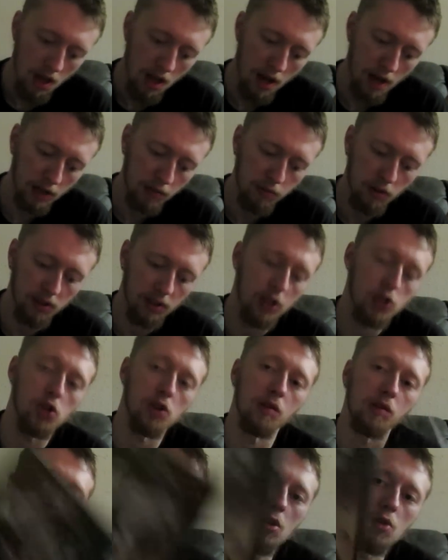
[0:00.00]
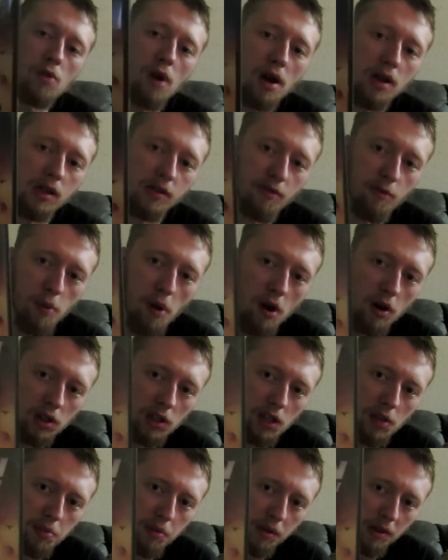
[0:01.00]
X-Men Legends 2, Rise of
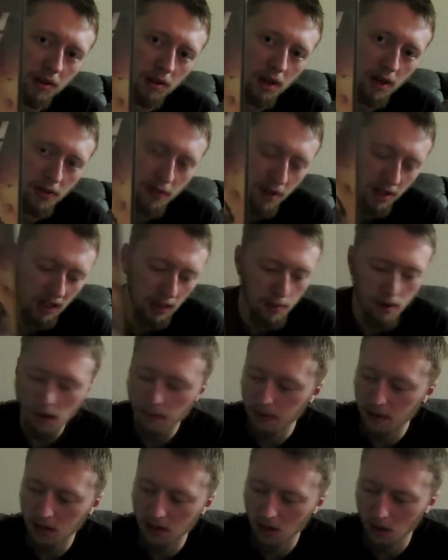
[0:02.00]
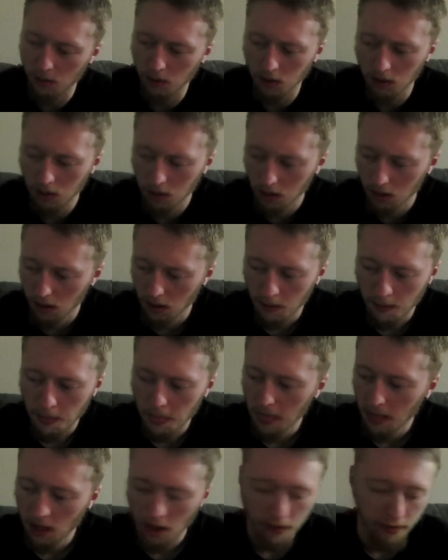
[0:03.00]
Apocalypse. I think that might be a double.
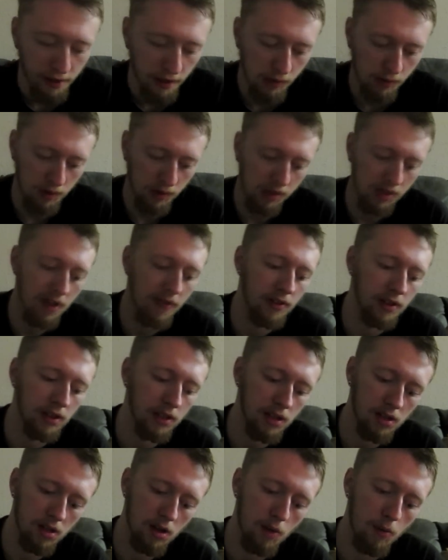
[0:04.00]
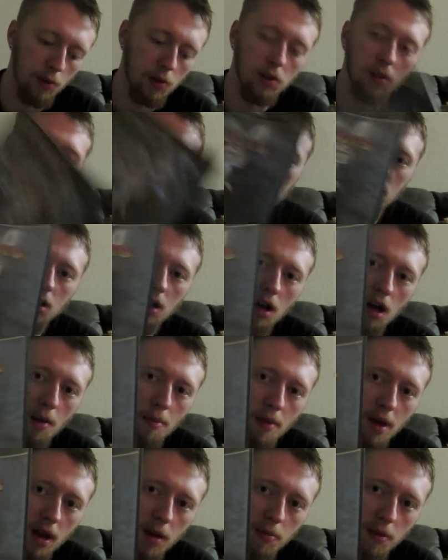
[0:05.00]
This one's definitely a double. Uh,
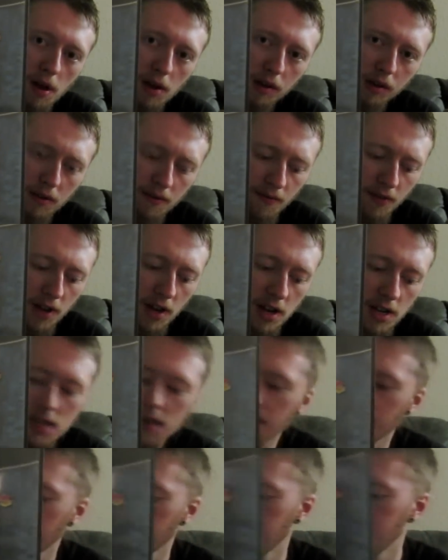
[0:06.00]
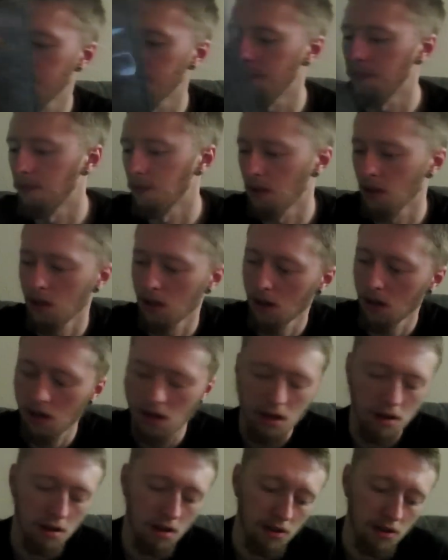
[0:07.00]
Medabots Infinity.
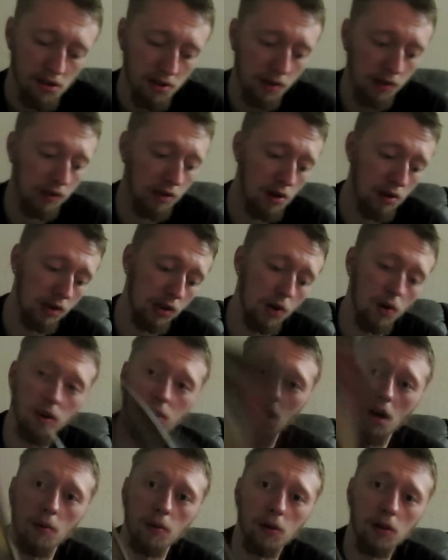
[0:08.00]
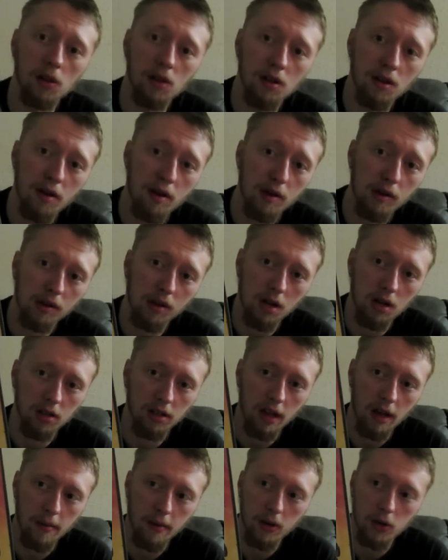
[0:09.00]
This one's also a double cell
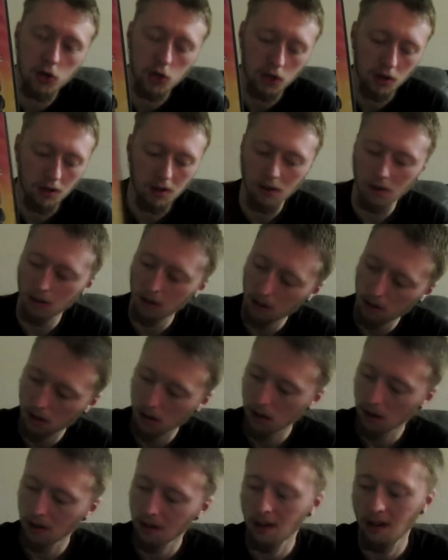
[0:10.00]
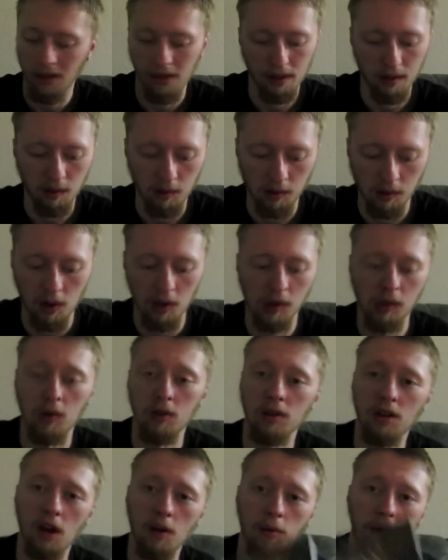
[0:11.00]
damage. This one's also
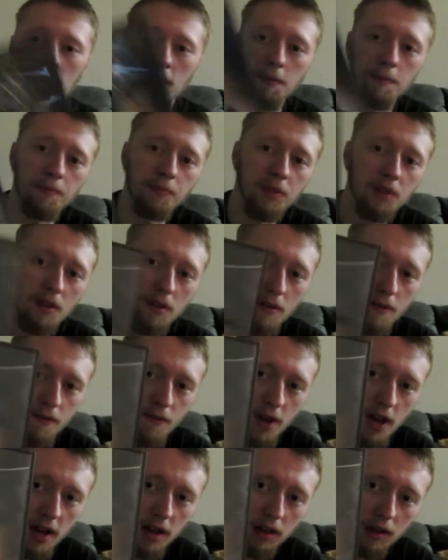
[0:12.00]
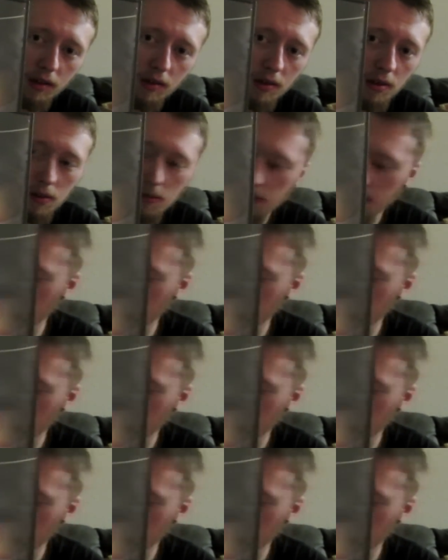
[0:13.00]
a double Vexx.